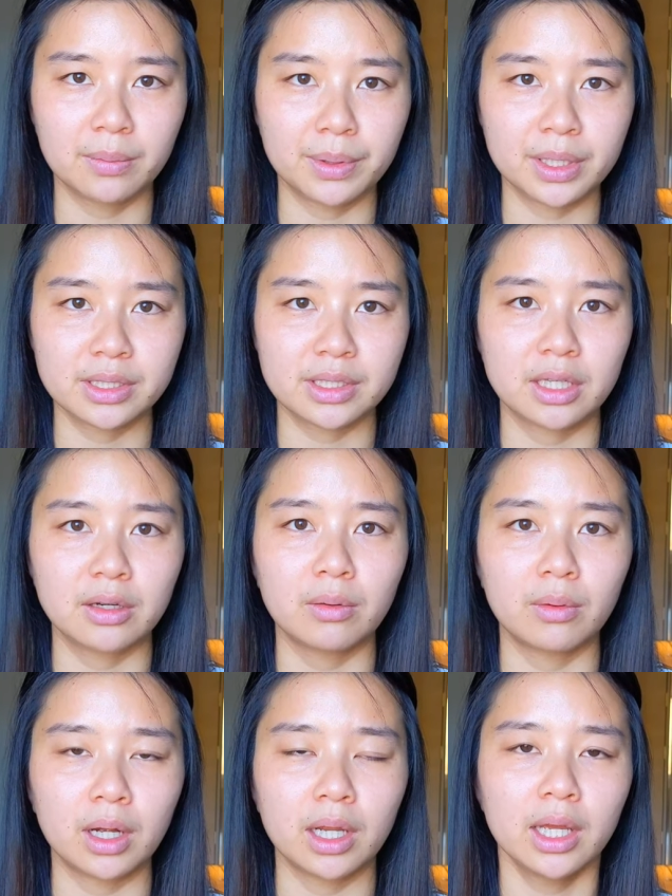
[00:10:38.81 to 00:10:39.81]
because they
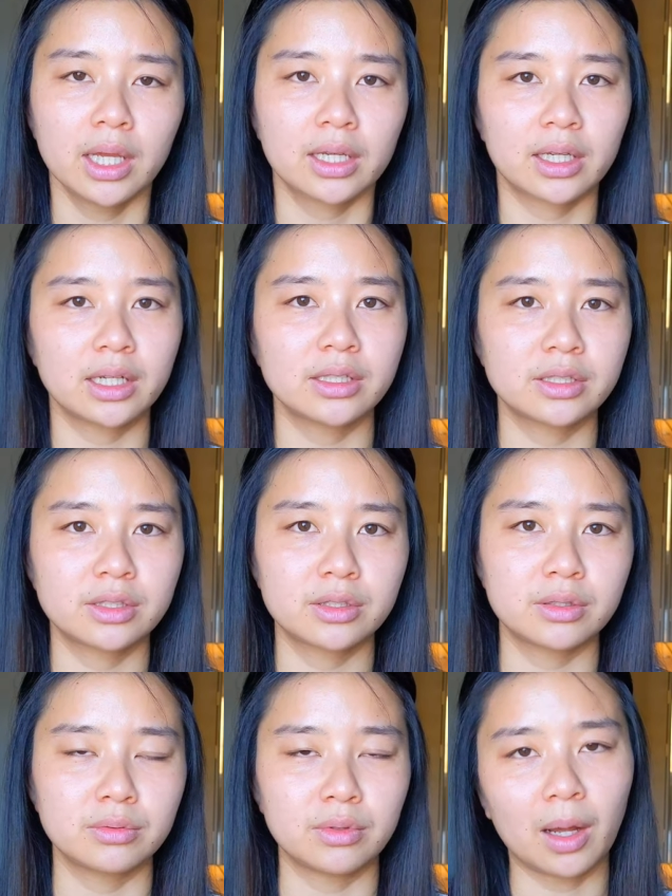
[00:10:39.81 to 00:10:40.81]
don't want
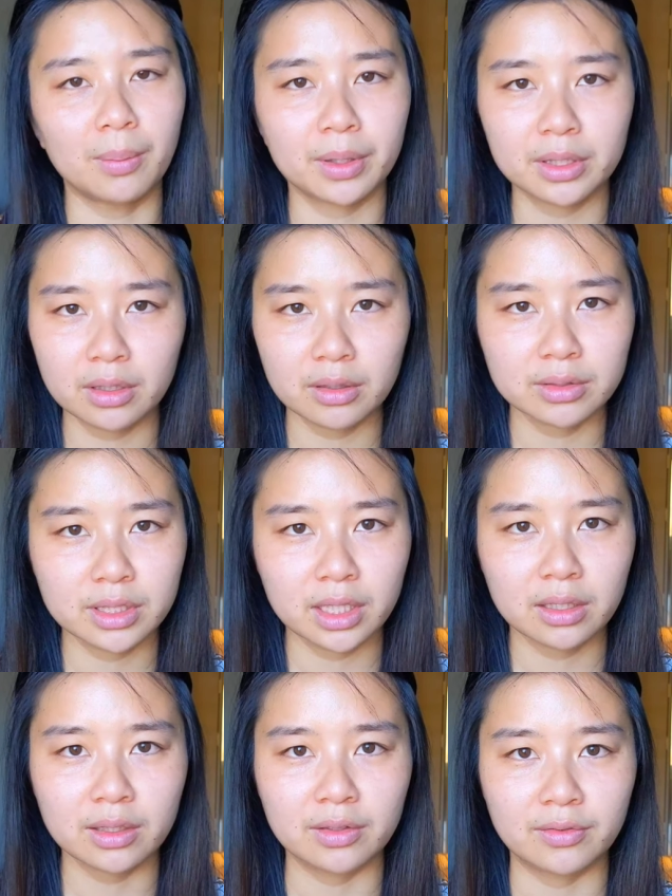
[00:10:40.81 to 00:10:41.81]
guests to not book their
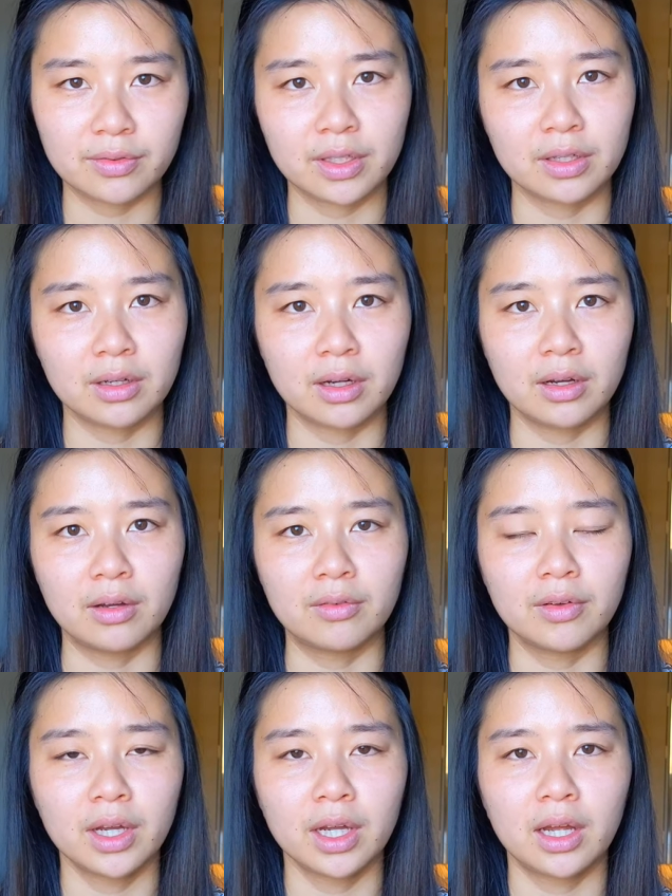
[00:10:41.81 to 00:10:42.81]
hotel in fear of